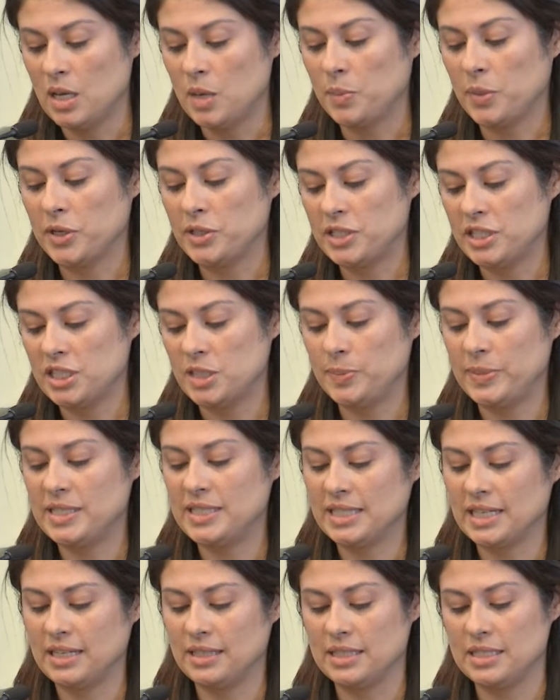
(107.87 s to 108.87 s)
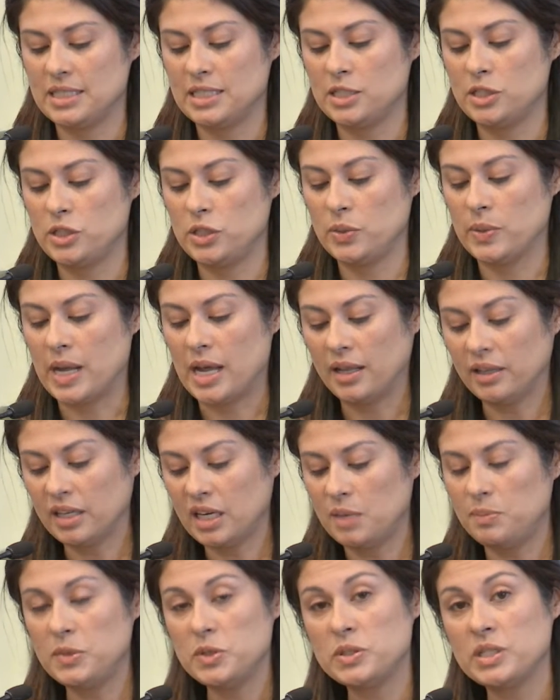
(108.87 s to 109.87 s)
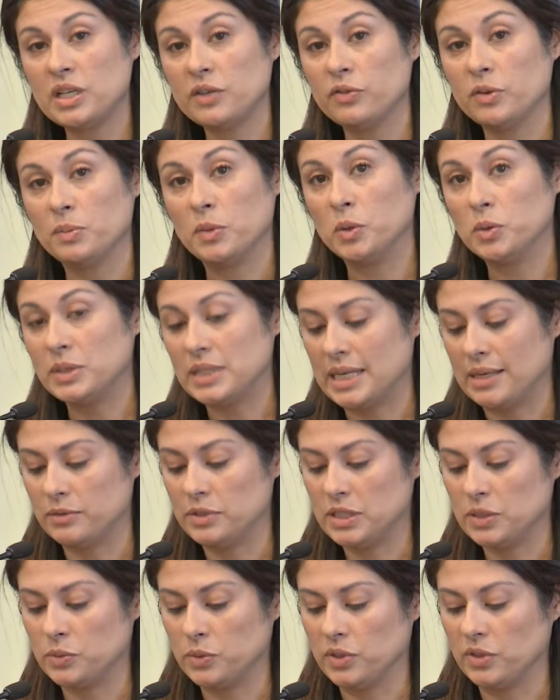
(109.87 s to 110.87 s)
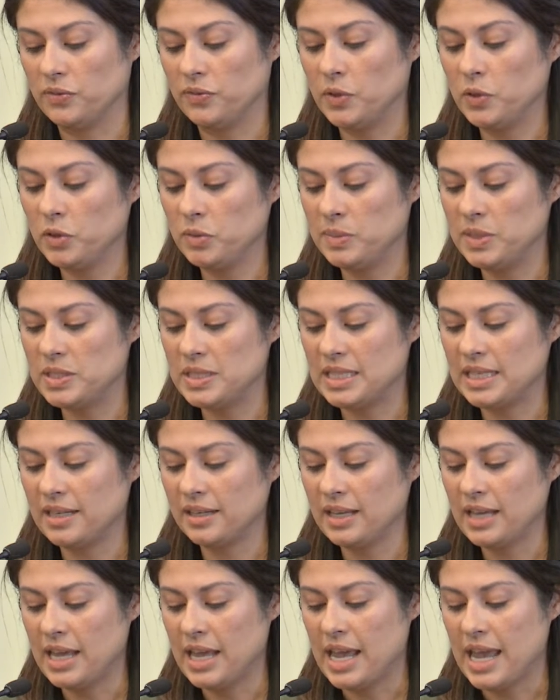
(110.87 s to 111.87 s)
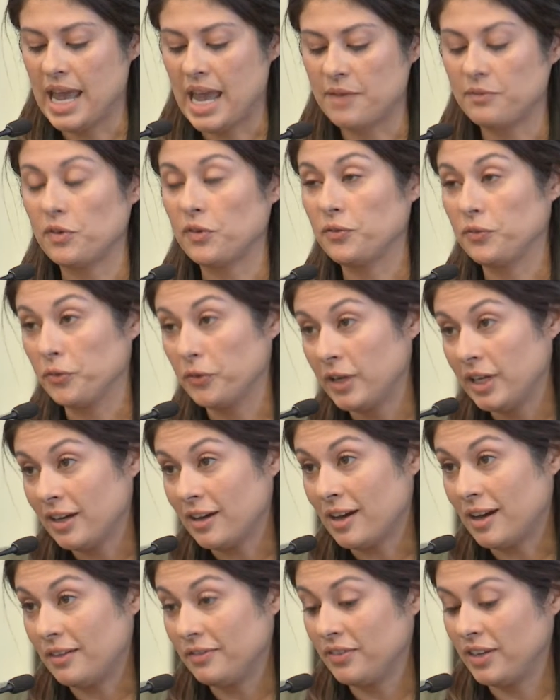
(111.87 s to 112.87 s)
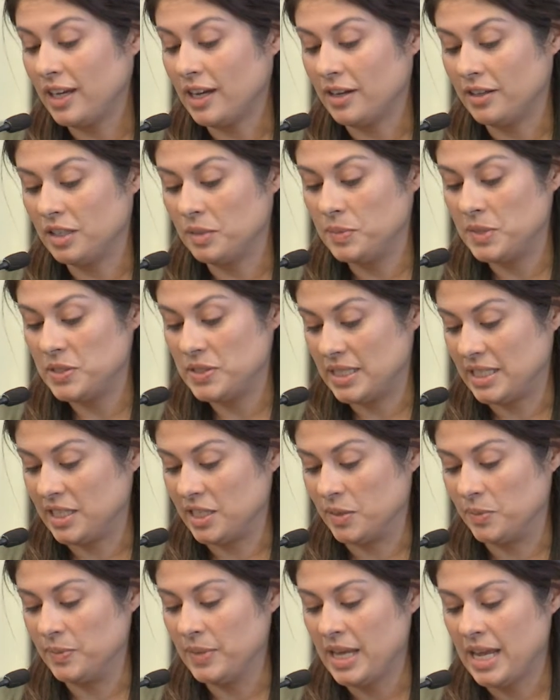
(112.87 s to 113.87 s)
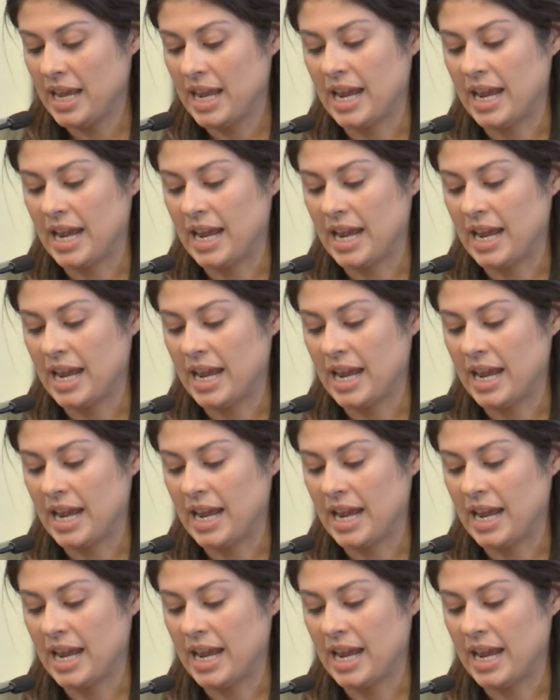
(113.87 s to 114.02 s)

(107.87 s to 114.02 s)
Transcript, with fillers: Participants can listen to holiday music from Old Town School of Folk Music, have a free coffee on the museum,